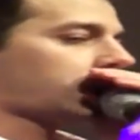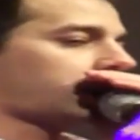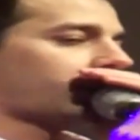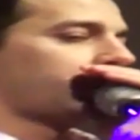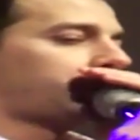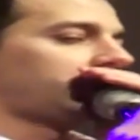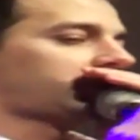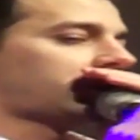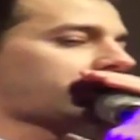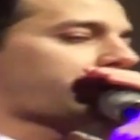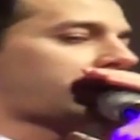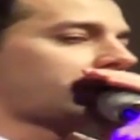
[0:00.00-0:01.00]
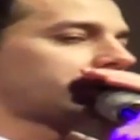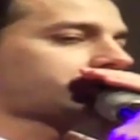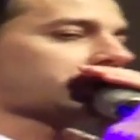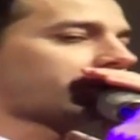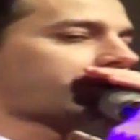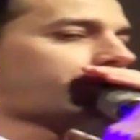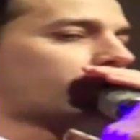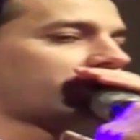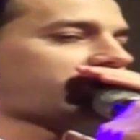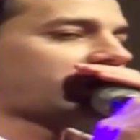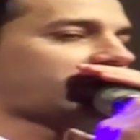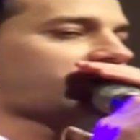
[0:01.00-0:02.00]
Can we please have the parent of child
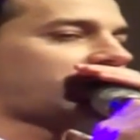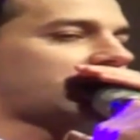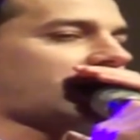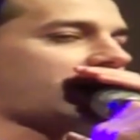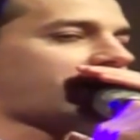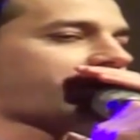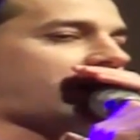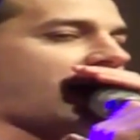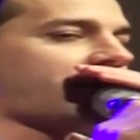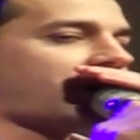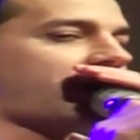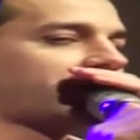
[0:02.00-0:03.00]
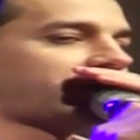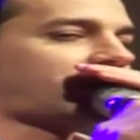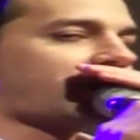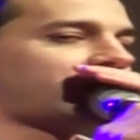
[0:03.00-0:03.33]
4, 6, Z9, or 5, Alpha